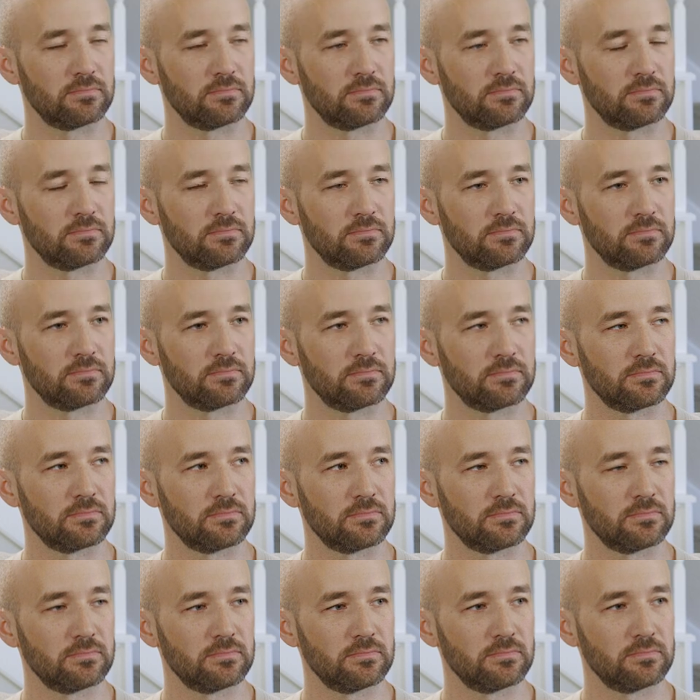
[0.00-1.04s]

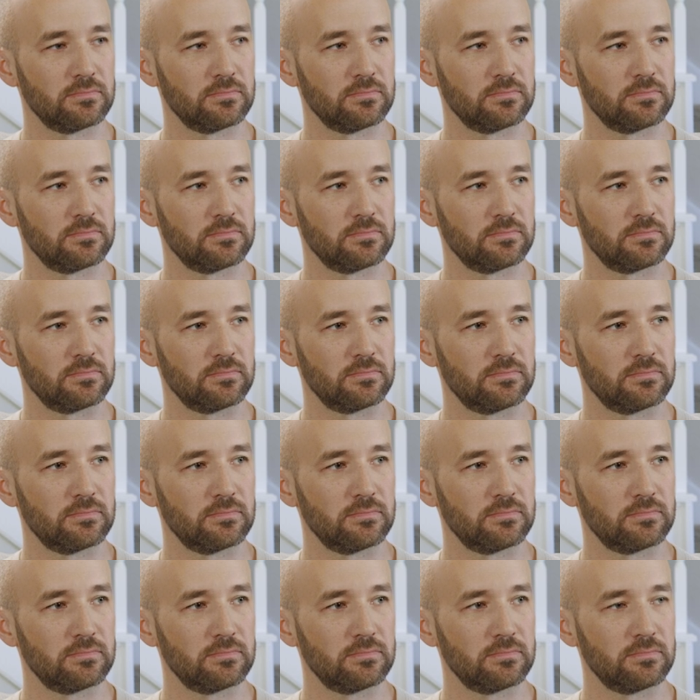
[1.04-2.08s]

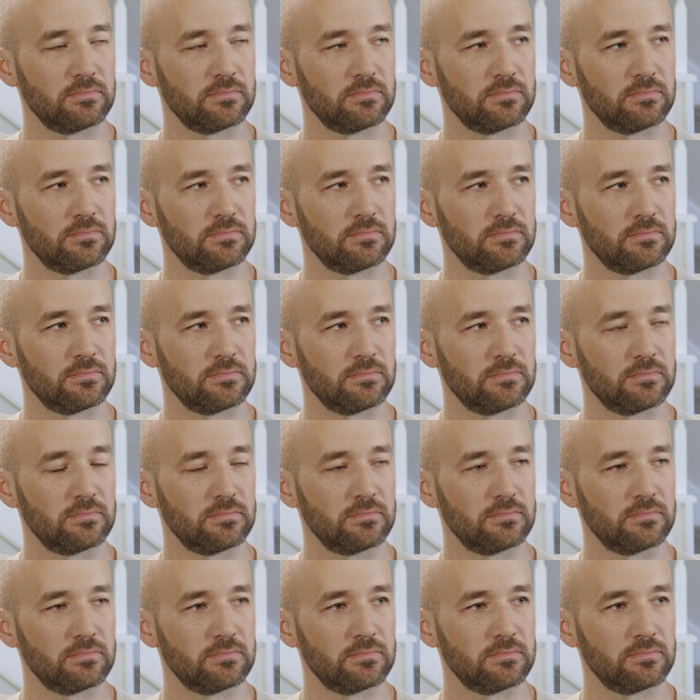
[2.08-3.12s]

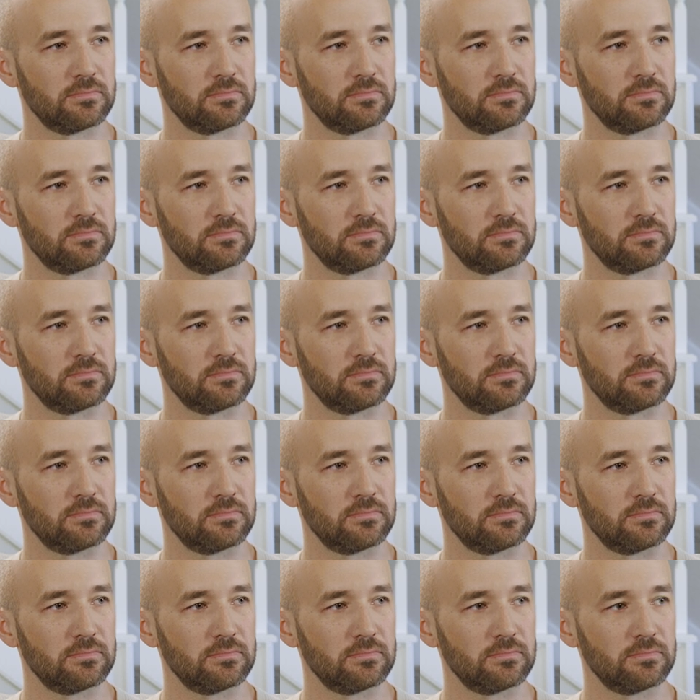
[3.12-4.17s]

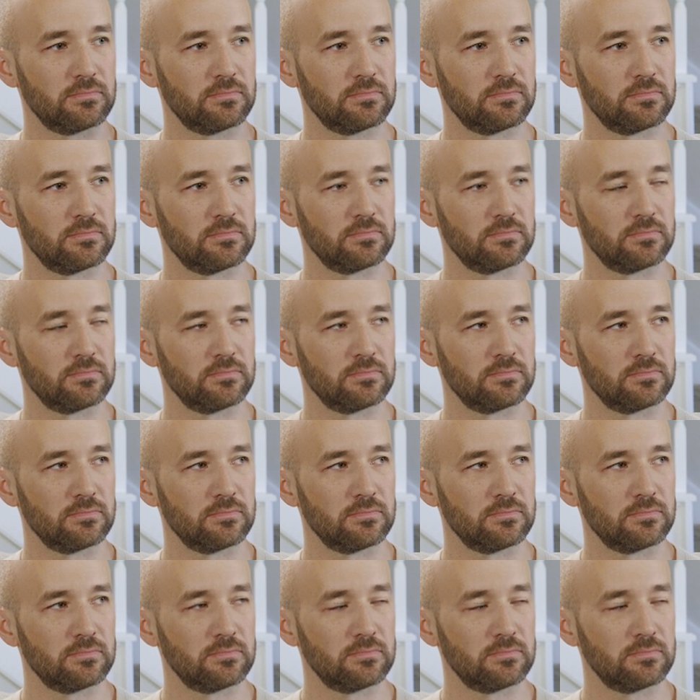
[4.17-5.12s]
This person isn't speaking.